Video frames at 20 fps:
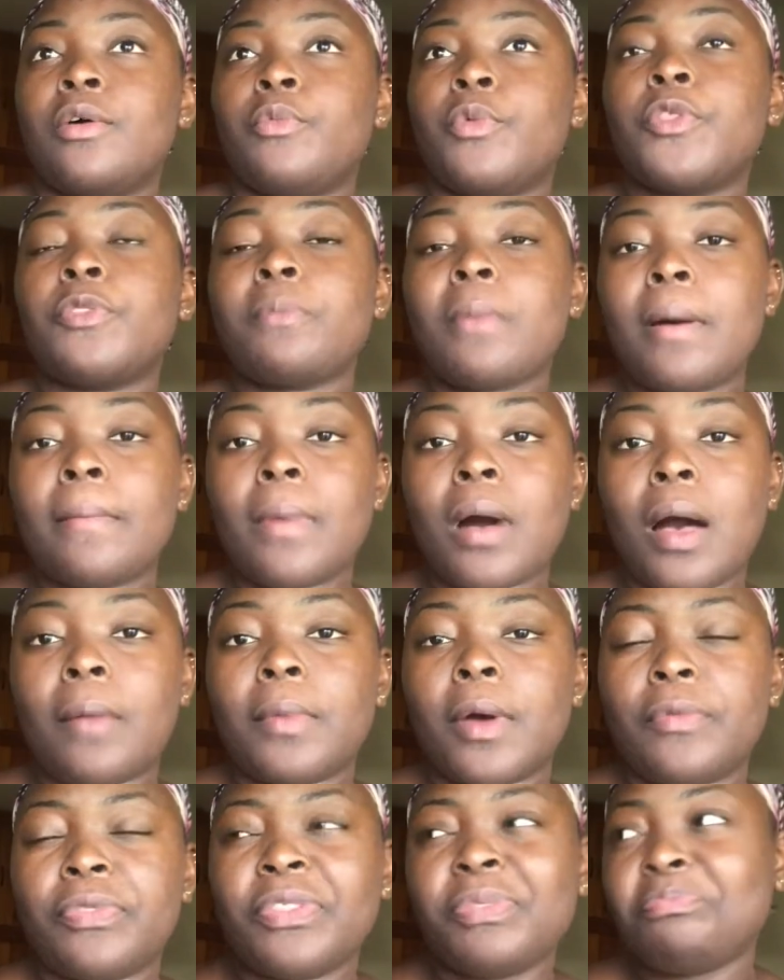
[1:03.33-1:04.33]
With my
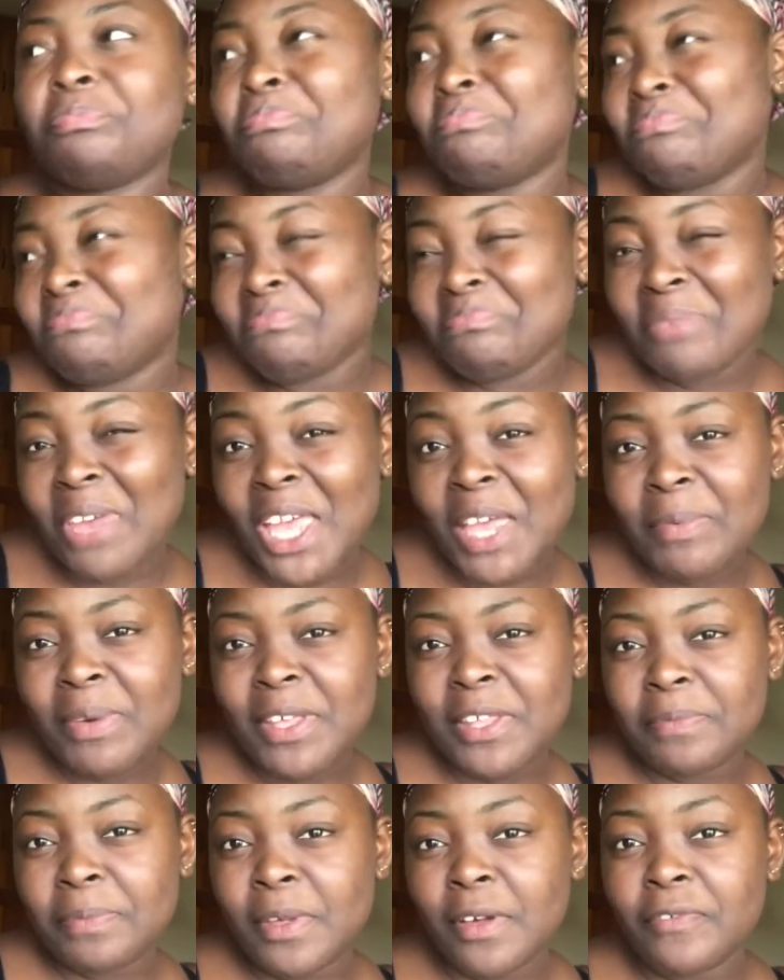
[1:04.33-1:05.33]
mama, maybe
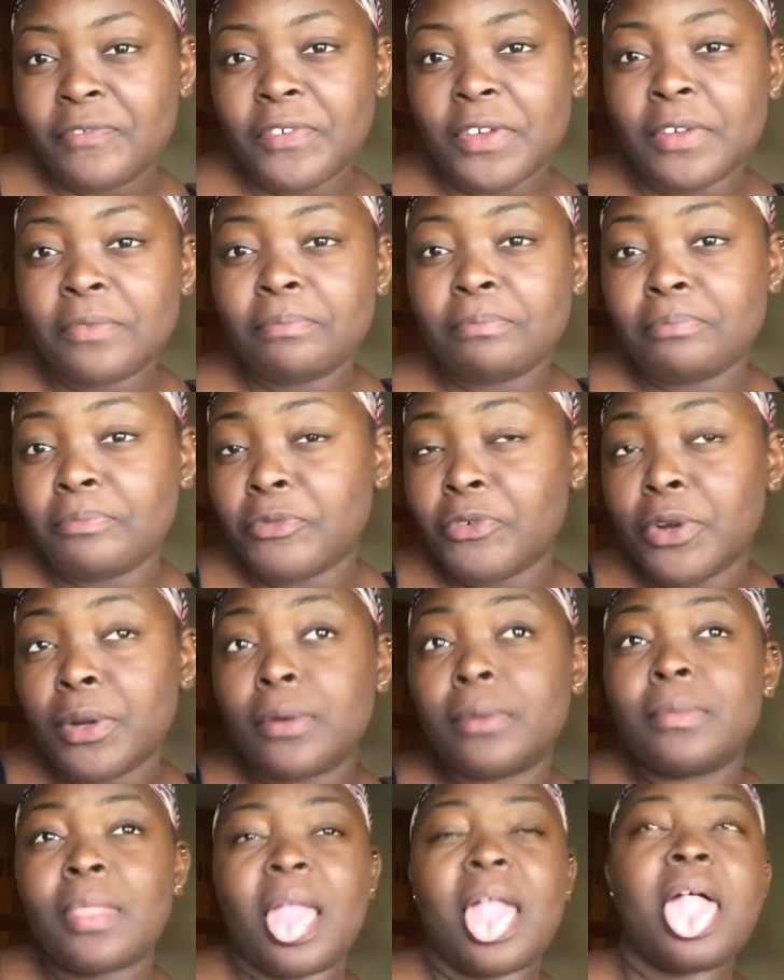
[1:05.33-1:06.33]
it's real fun.
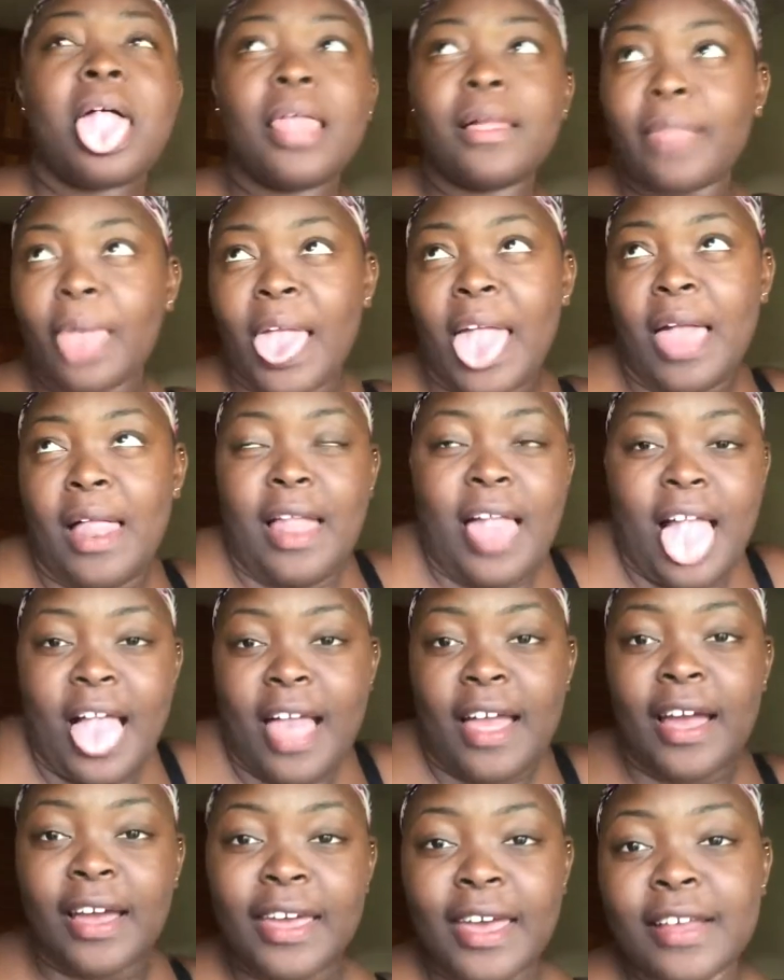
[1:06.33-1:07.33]
I
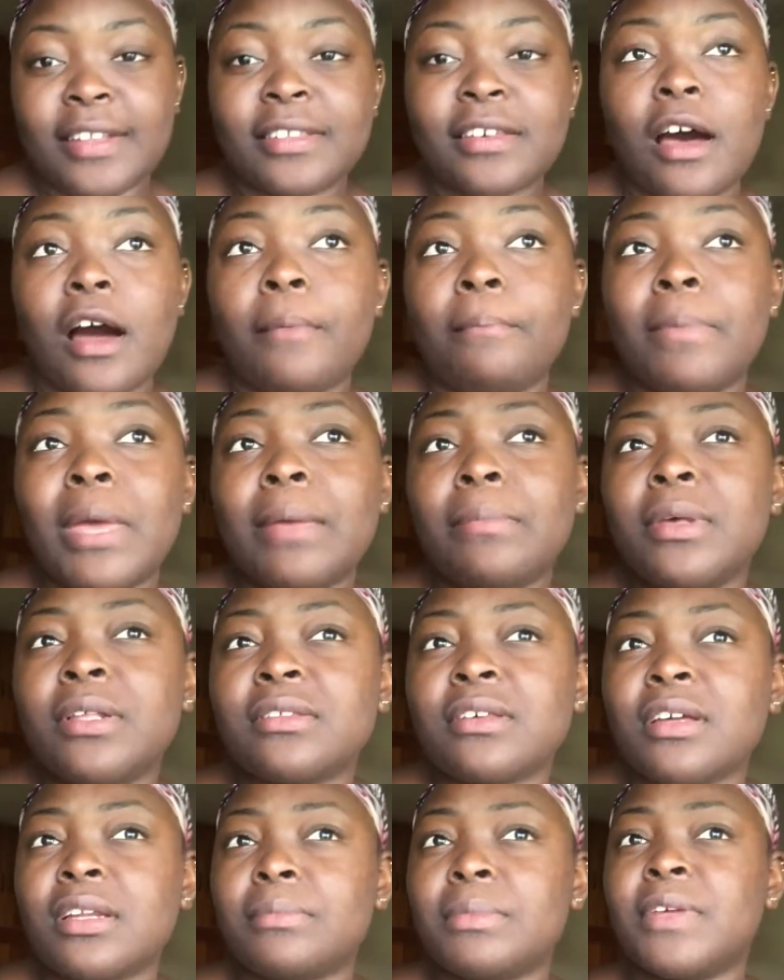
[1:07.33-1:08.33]
can't talk. Maybe
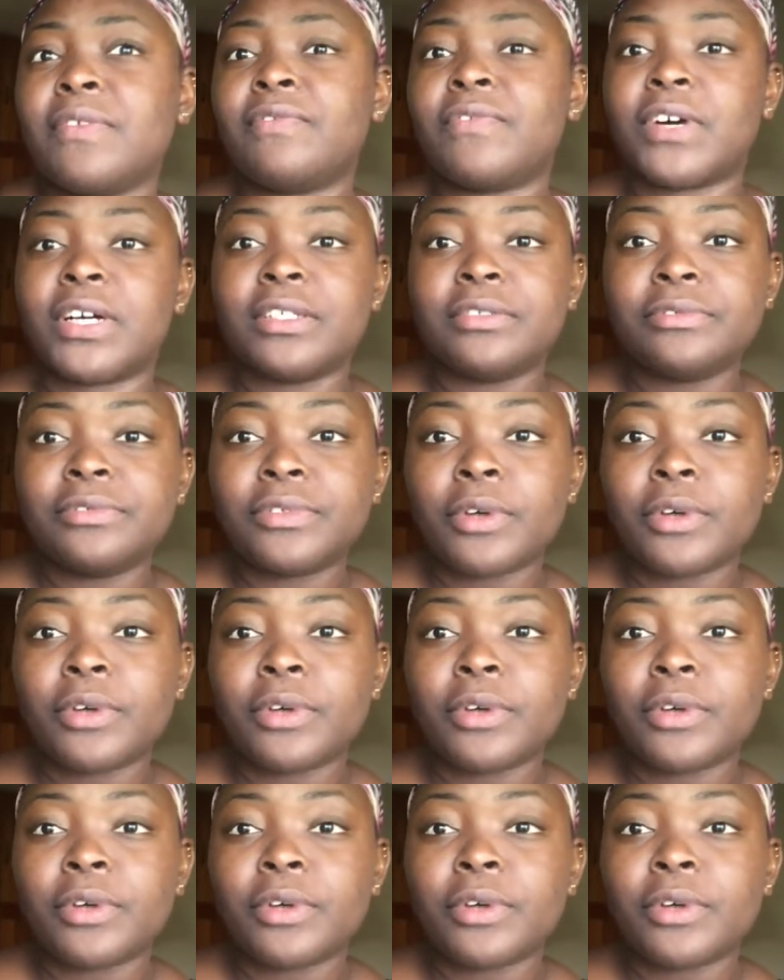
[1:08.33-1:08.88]
it's gonna be fun